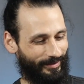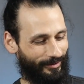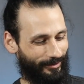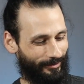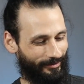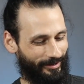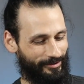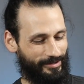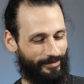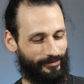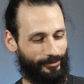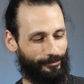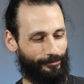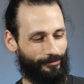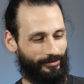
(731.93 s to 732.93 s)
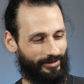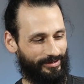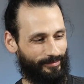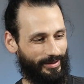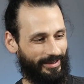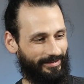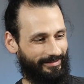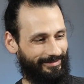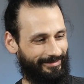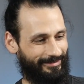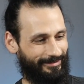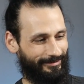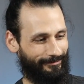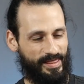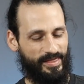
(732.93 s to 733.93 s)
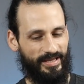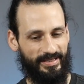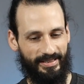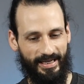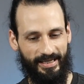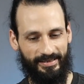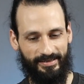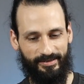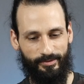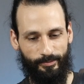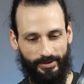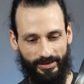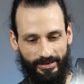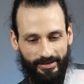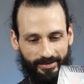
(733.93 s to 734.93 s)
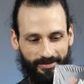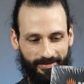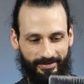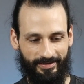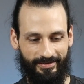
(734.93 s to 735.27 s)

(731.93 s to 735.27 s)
Oh, now you have to Google this, Matt. This has to be,